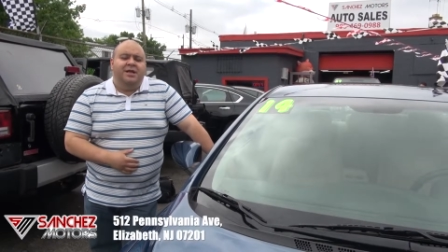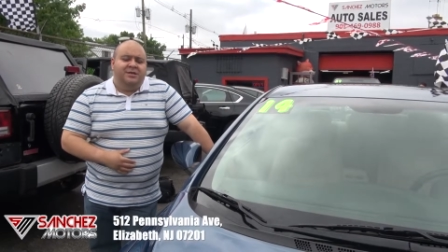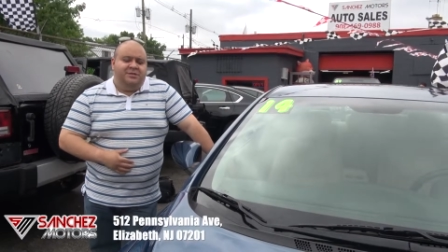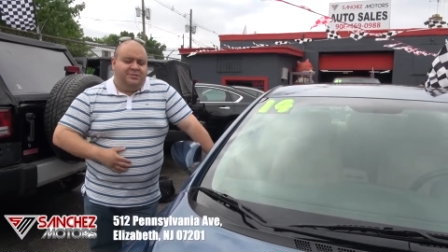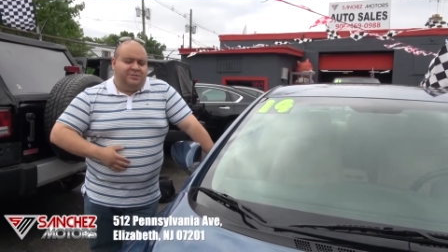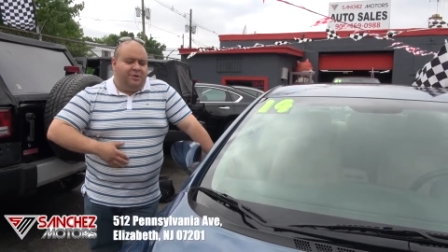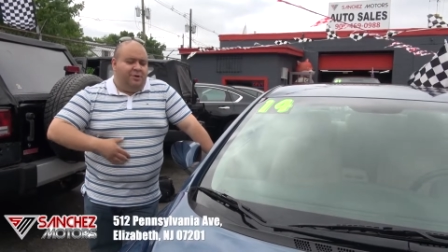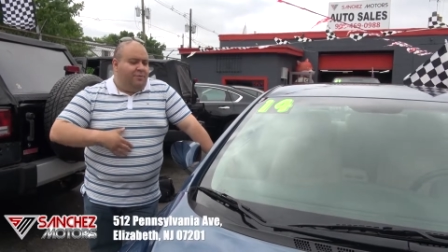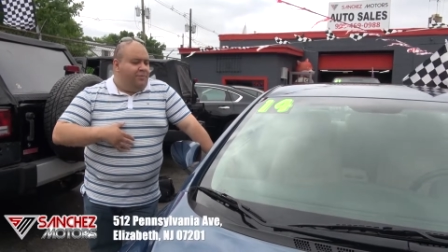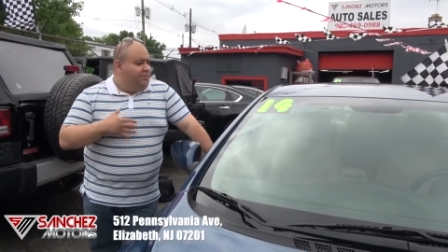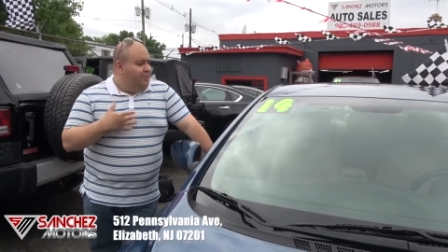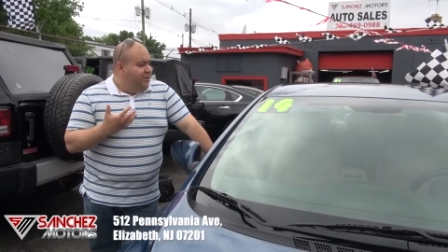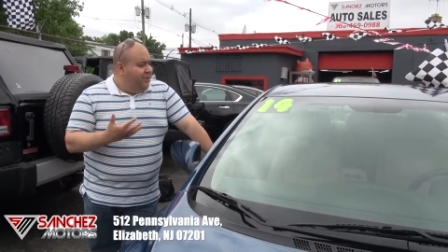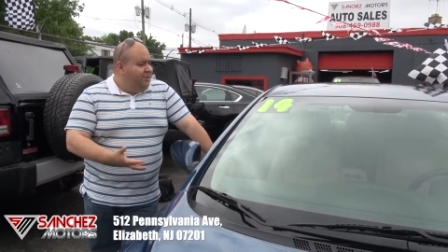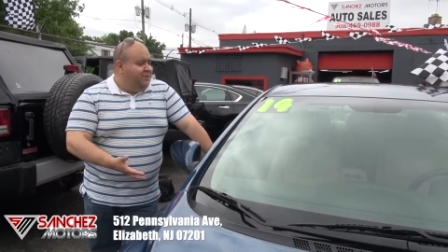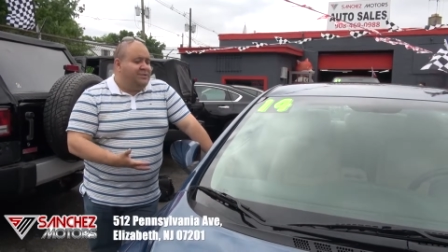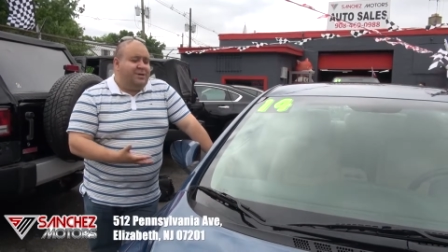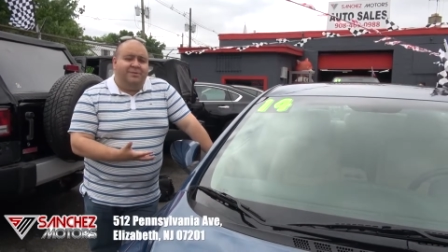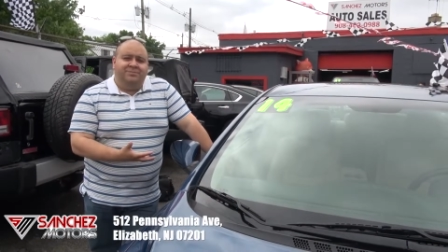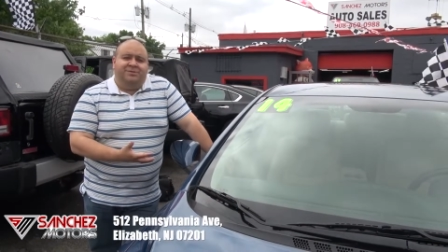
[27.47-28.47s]
So
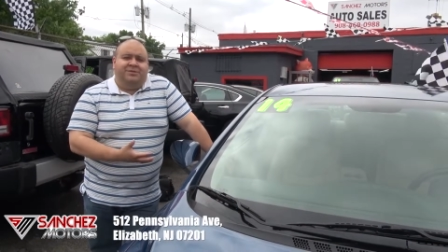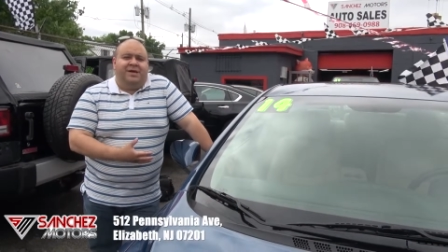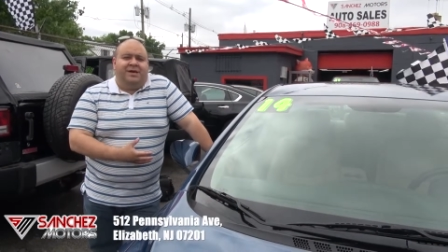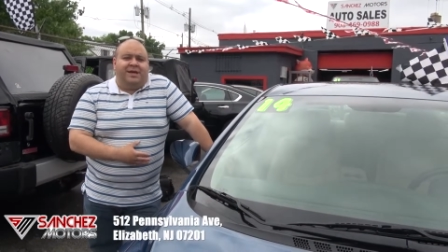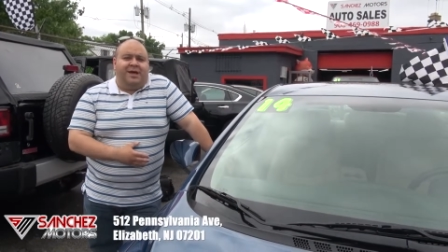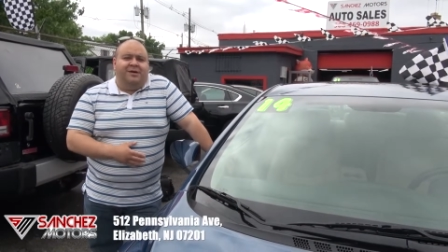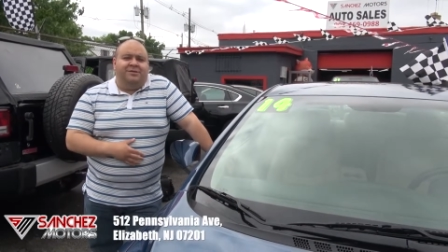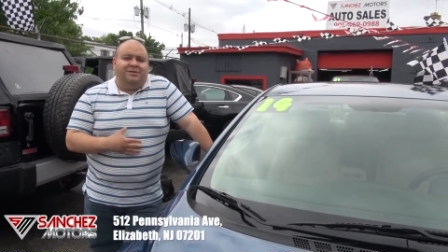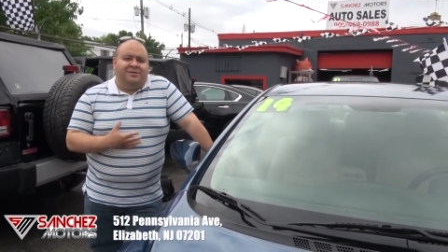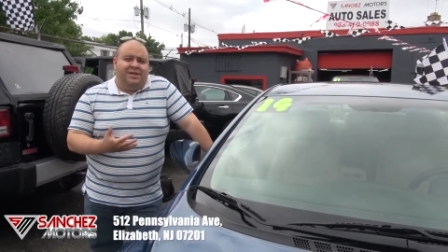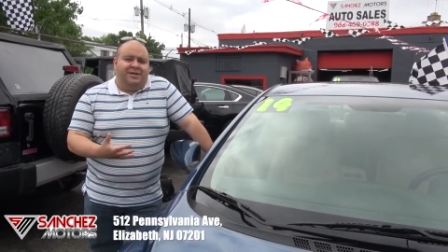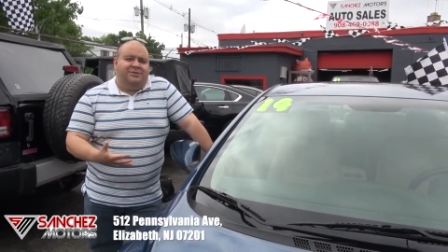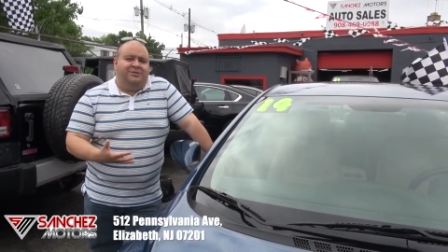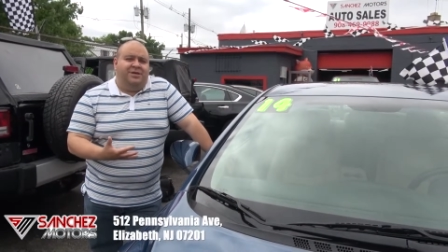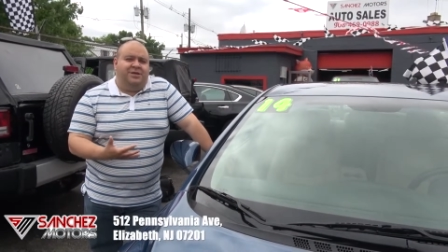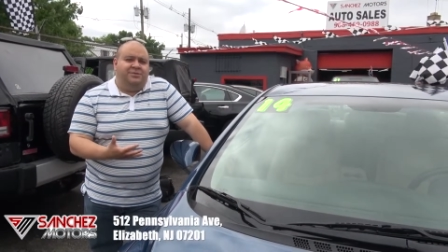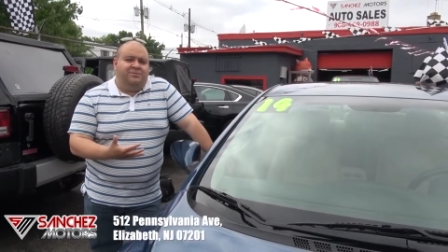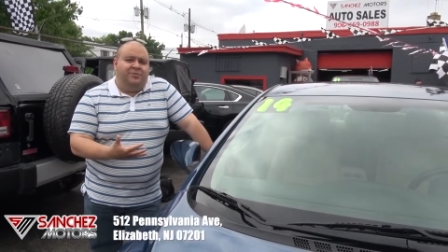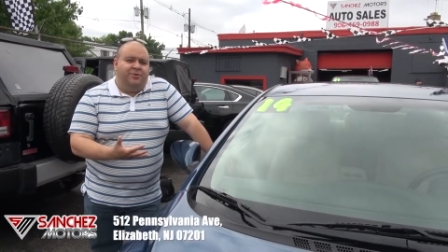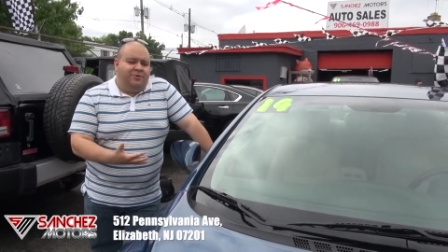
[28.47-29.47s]
please come check out
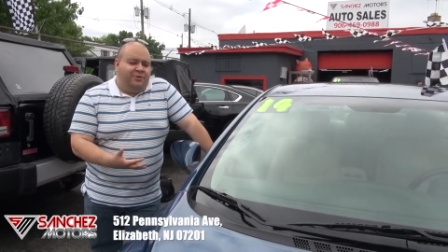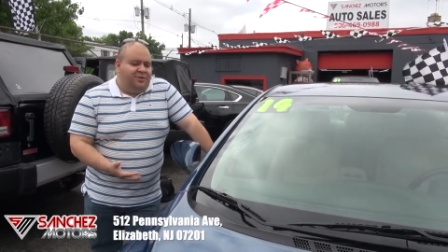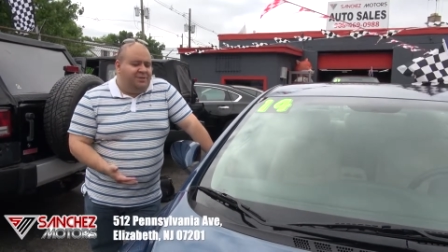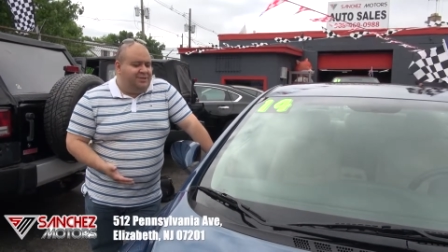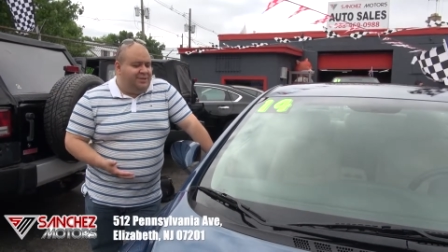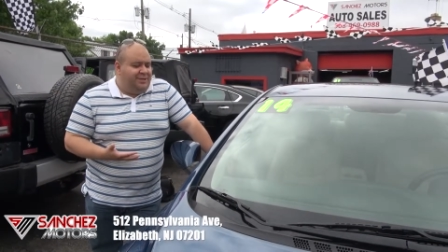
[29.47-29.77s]
Sanchez Motors.